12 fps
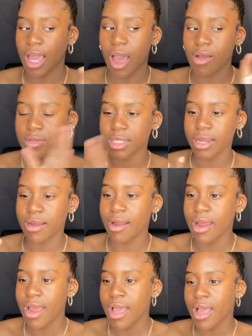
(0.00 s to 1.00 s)
out
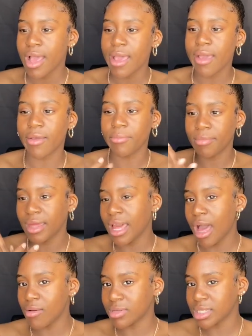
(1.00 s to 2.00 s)
there. And me,
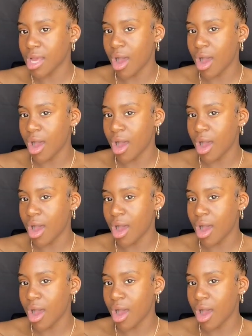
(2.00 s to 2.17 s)
I was,